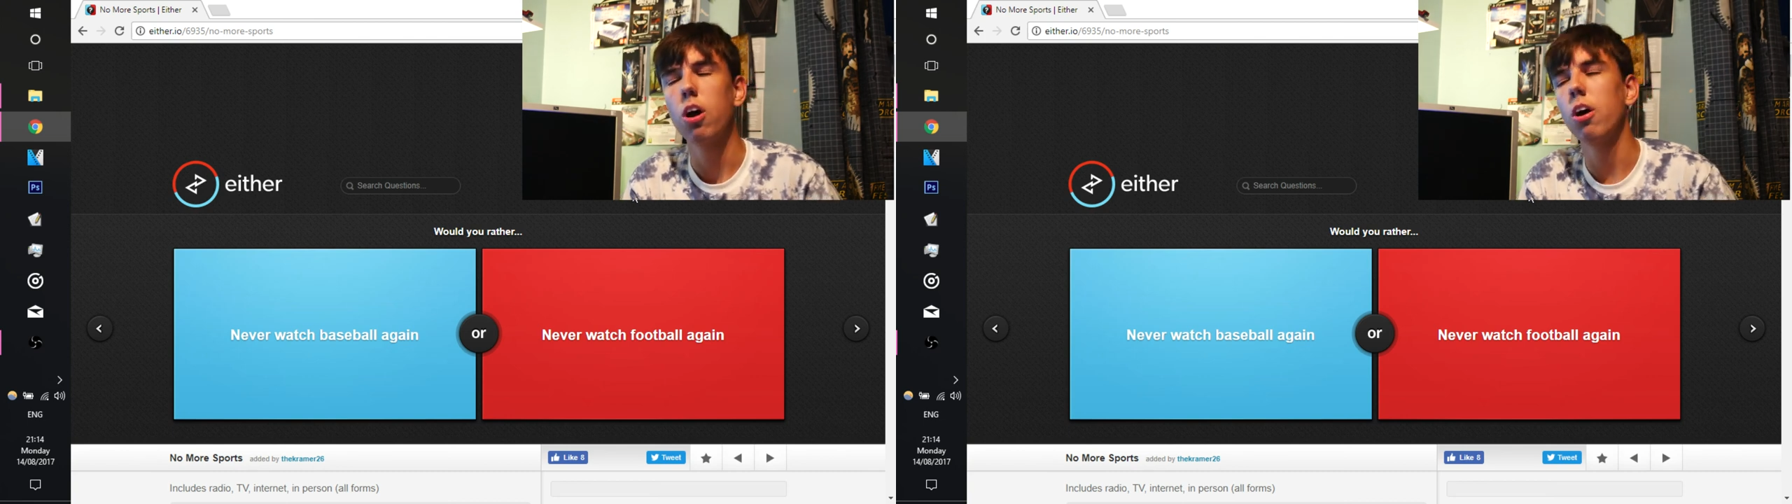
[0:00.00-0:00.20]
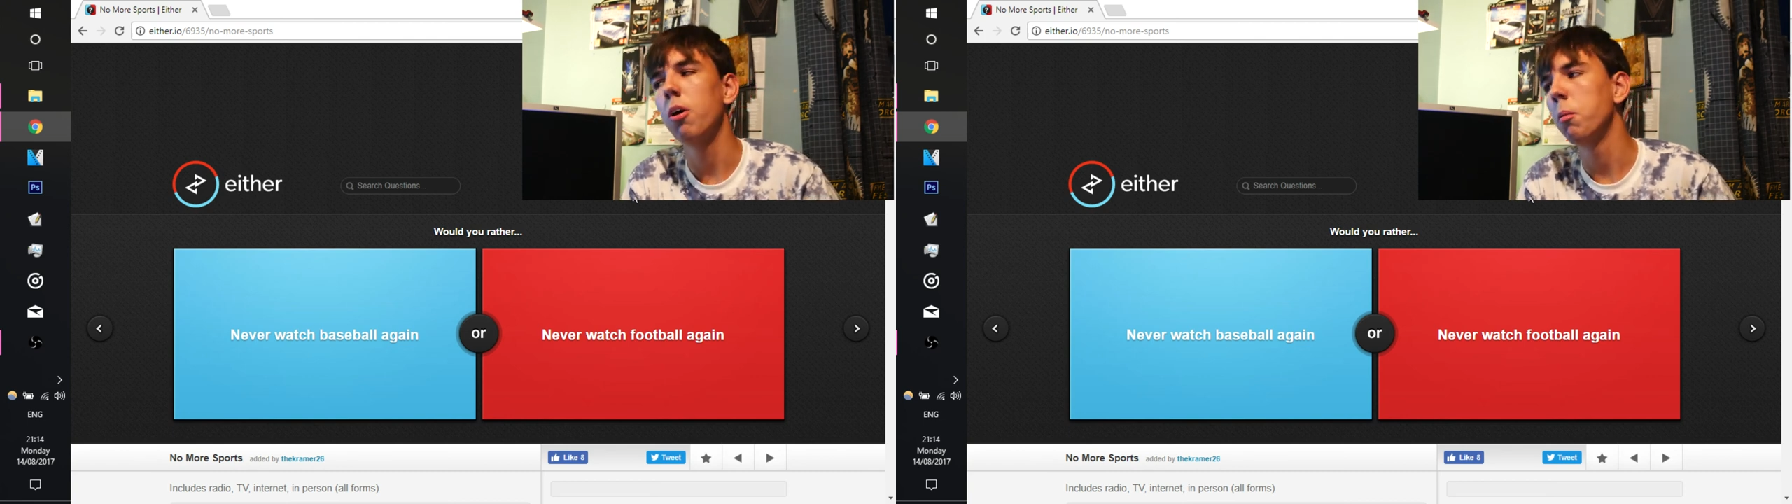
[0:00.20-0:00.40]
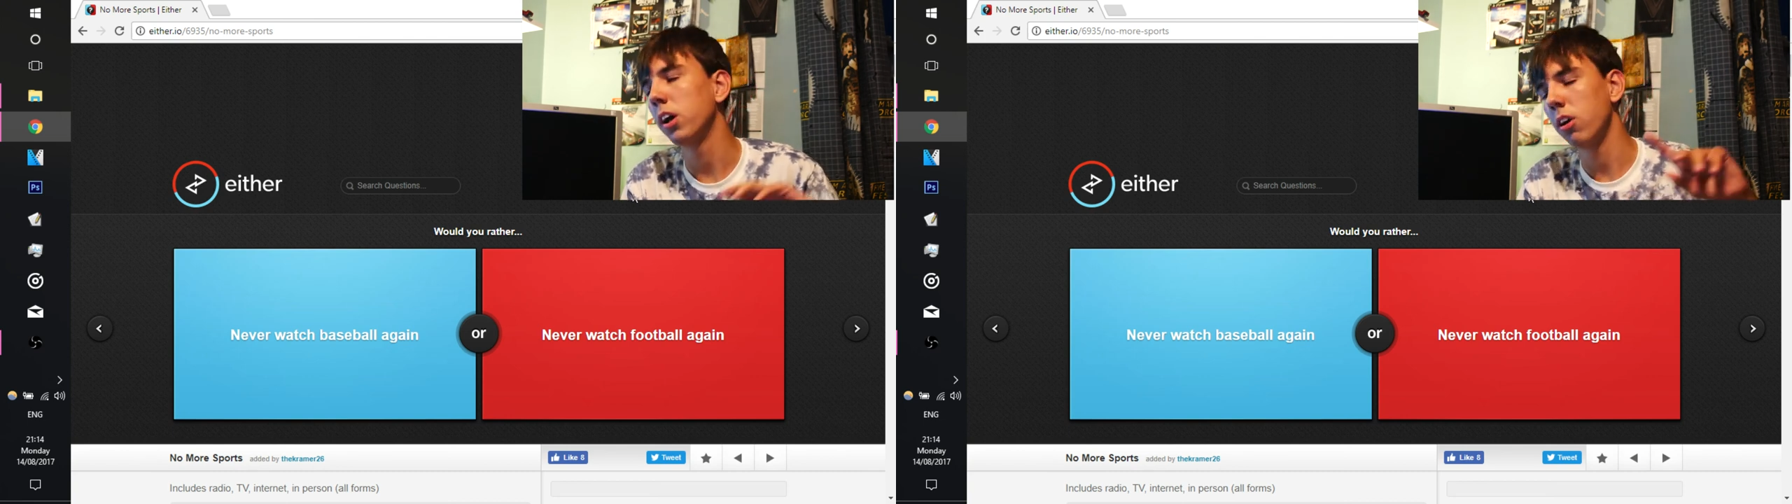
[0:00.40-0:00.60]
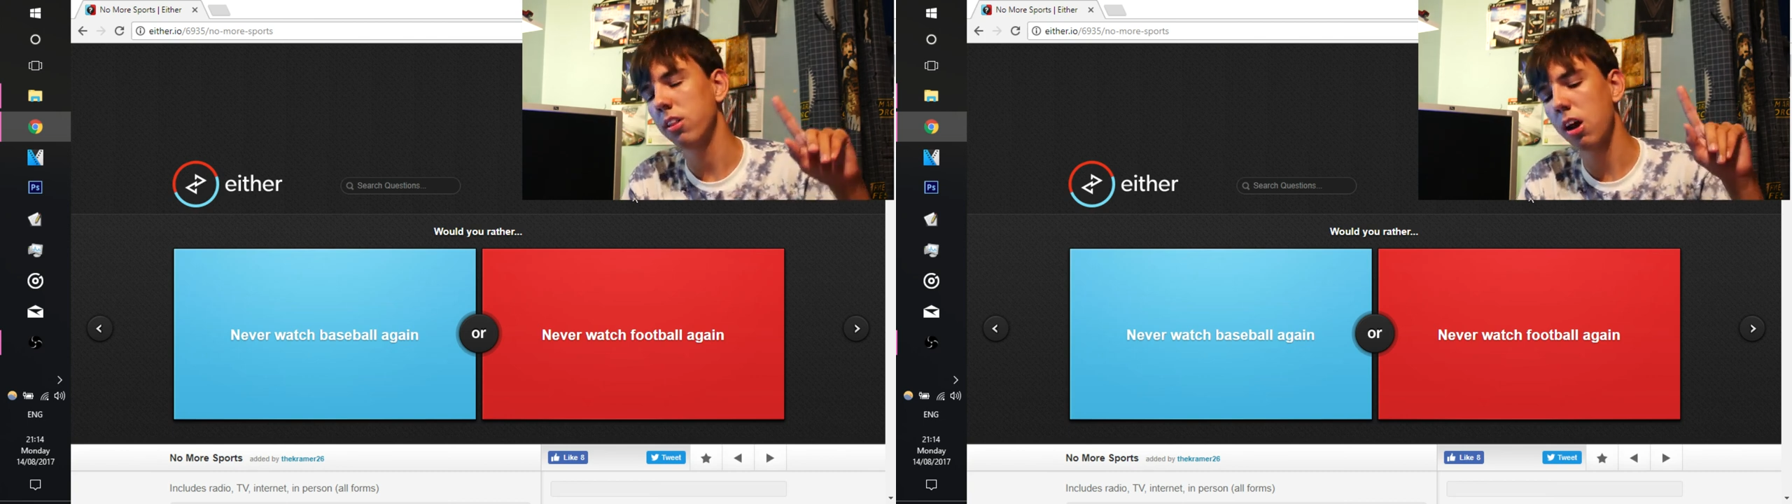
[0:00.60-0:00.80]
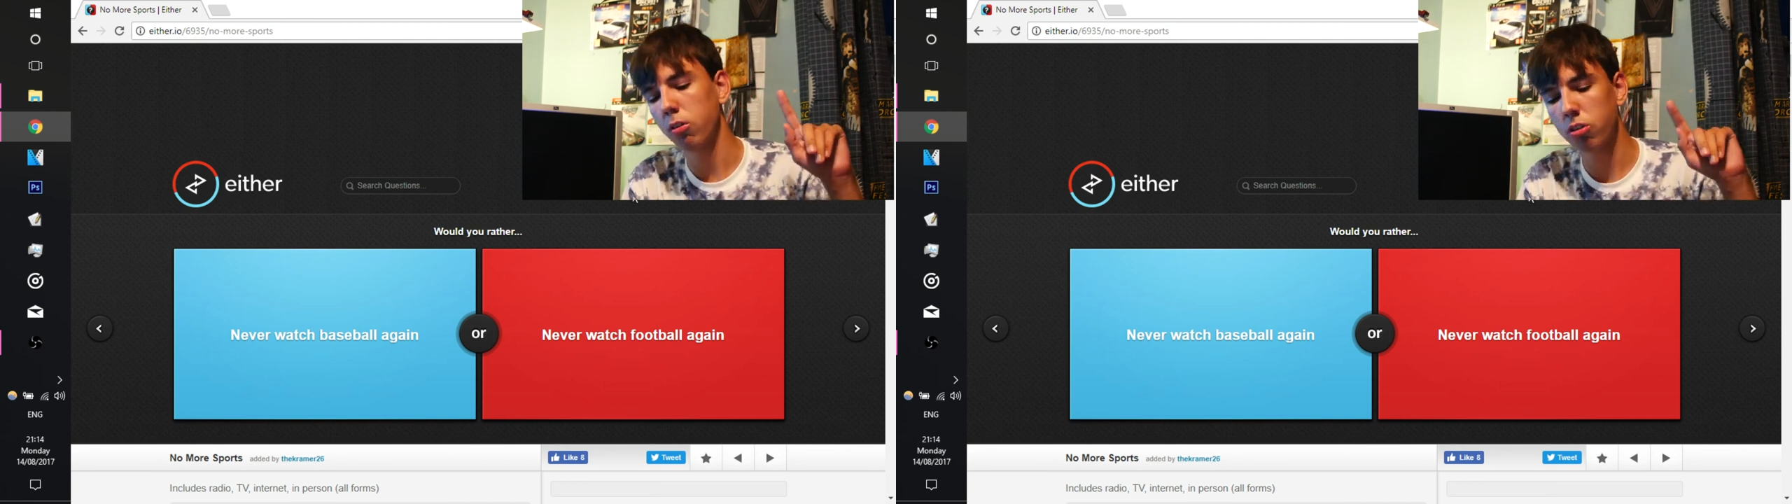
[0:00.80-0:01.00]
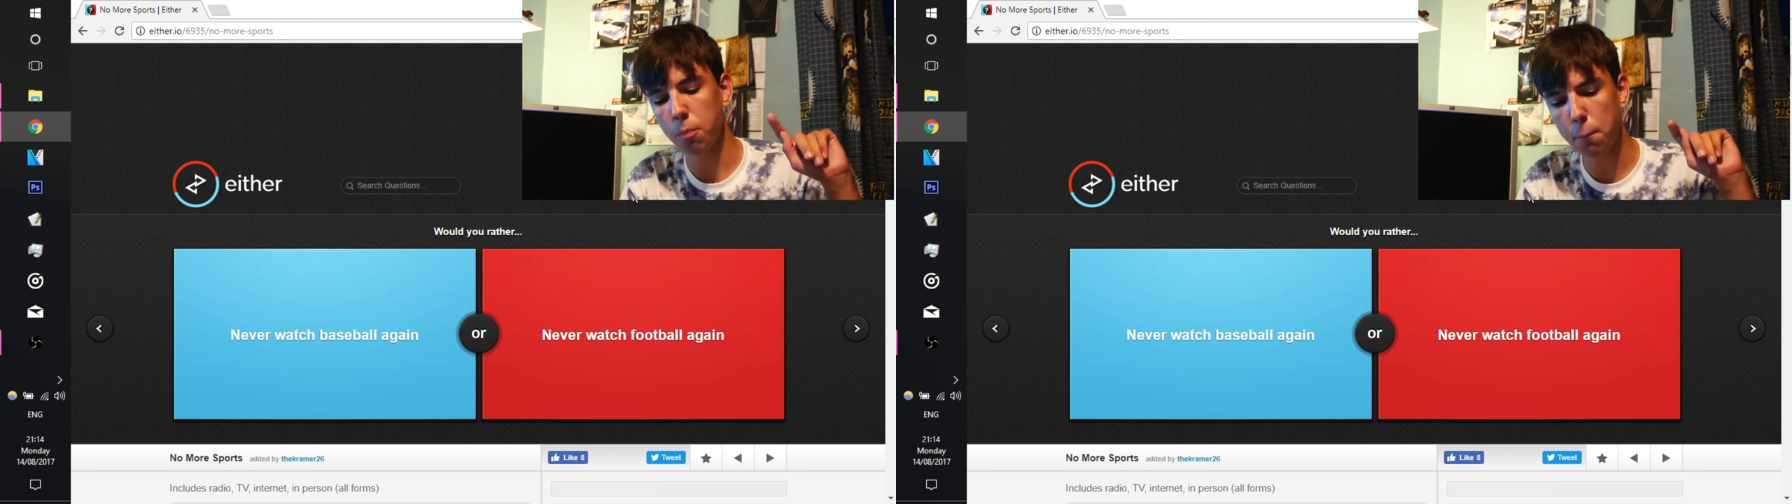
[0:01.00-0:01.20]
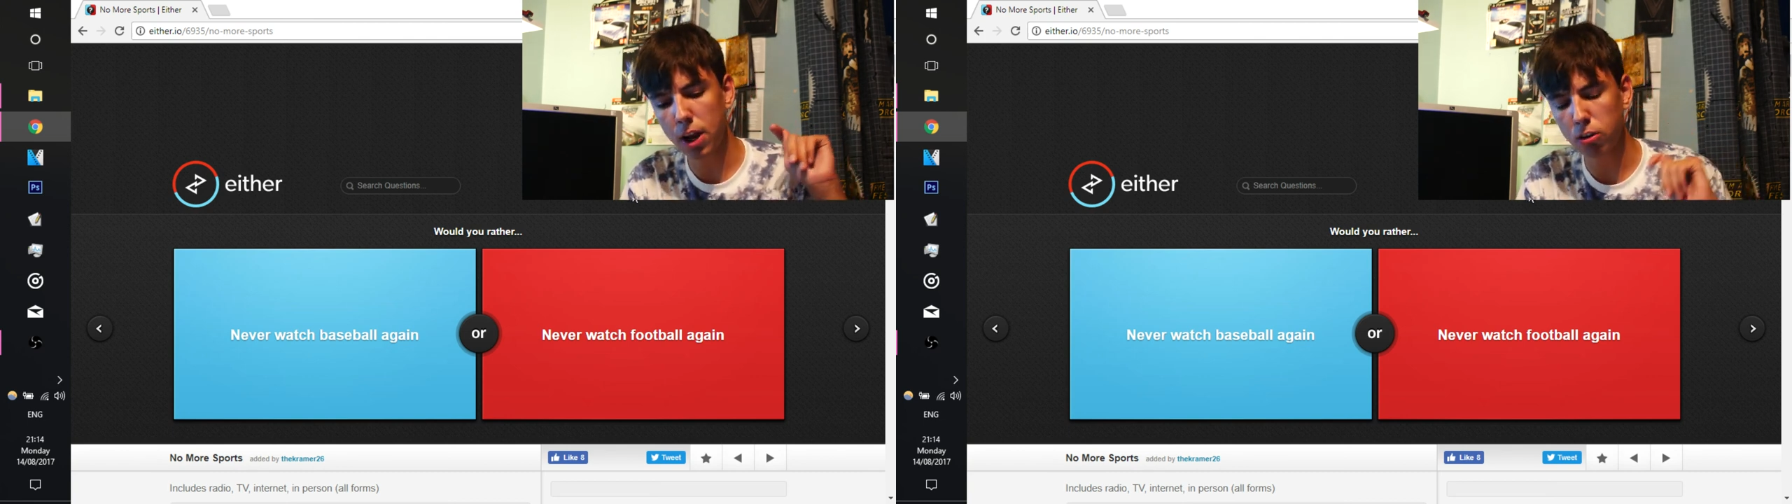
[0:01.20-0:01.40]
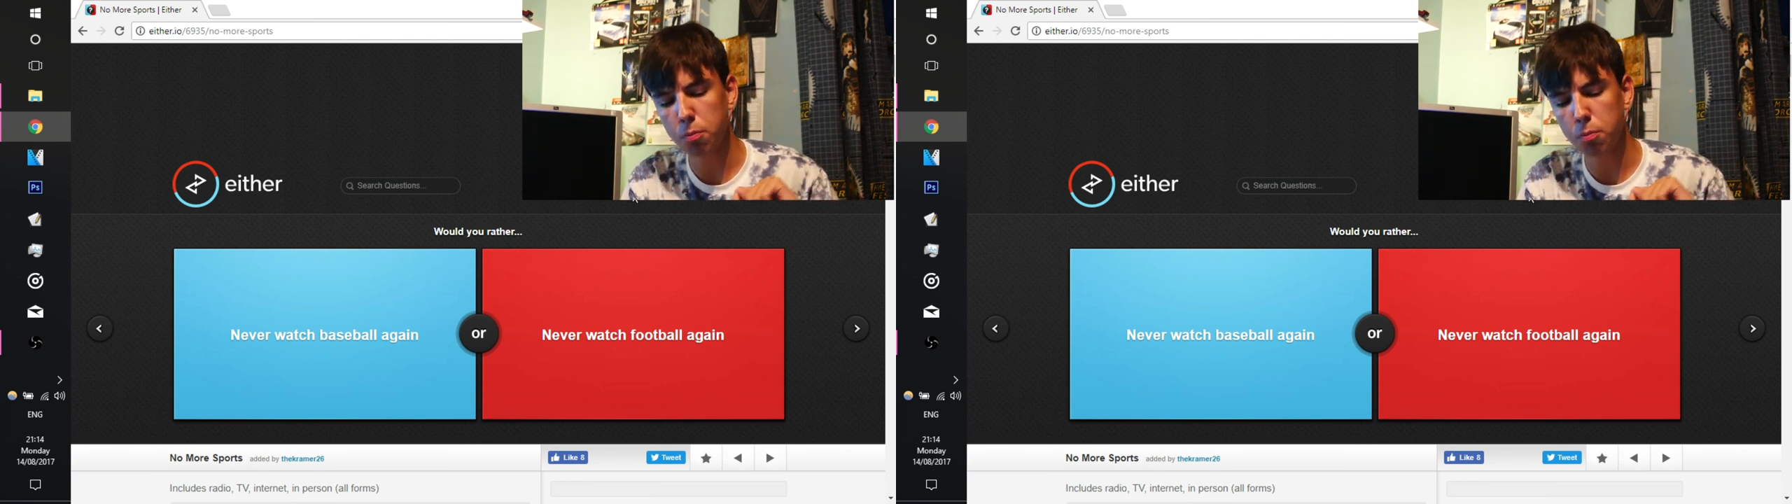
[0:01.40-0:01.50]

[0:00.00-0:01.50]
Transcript: oh my god, that was the best